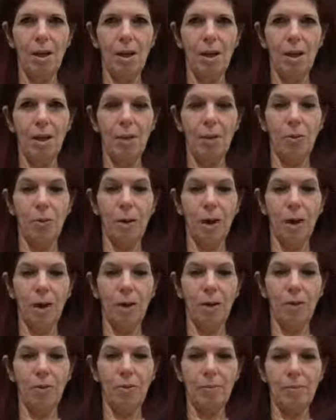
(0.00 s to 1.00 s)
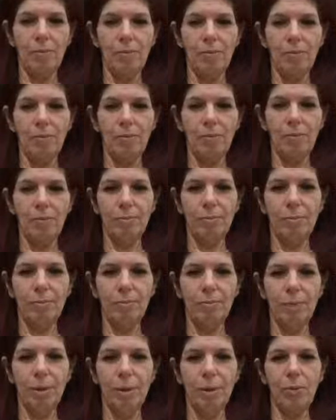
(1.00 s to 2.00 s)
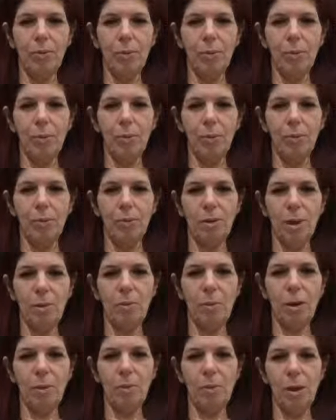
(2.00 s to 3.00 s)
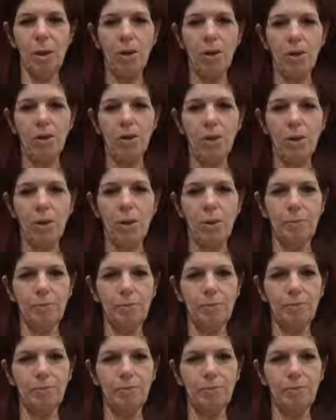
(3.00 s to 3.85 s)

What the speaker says: You're right. But will you accept my apology?